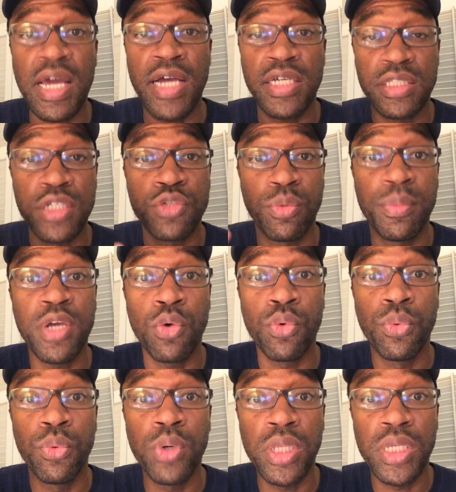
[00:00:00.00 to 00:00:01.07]
Guys, this would be a
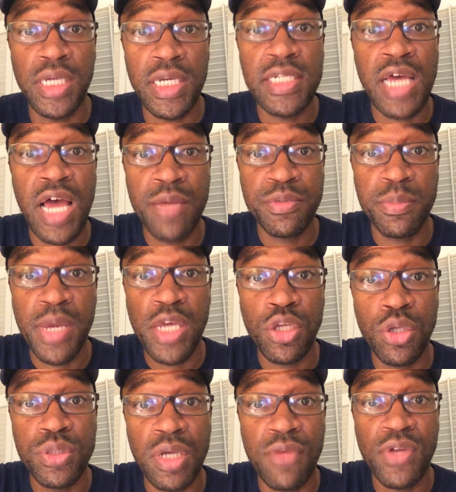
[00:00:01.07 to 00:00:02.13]
really good time to make
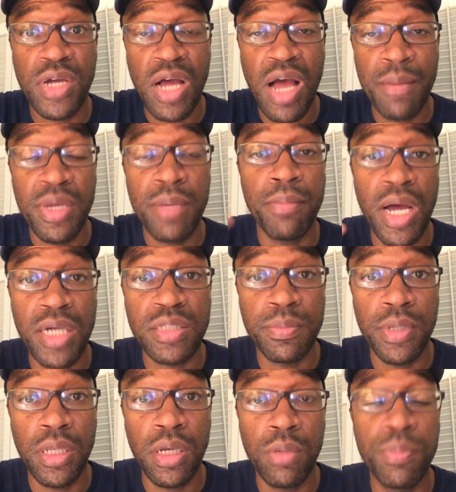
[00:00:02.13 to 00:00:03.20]
use of the comment box
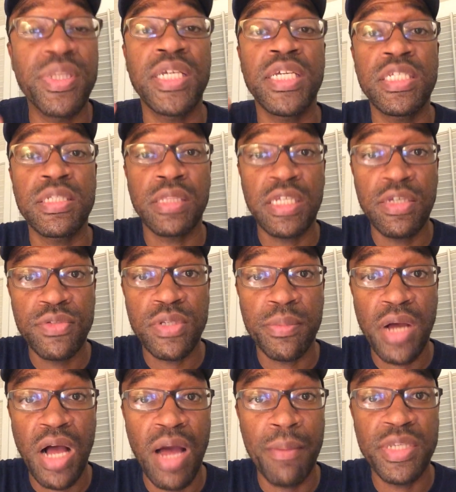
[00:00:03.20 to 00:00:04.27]
below. Please leave some
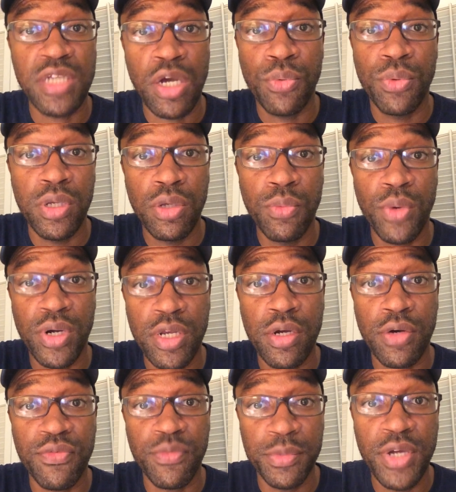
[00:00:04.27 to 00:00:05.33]
comments. I really wanna
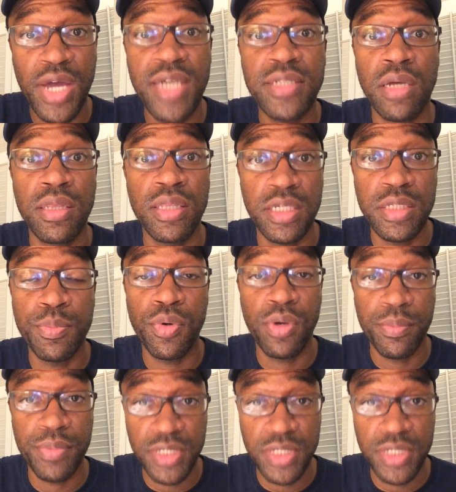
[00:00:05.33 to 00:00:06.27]
hear from you guys on this point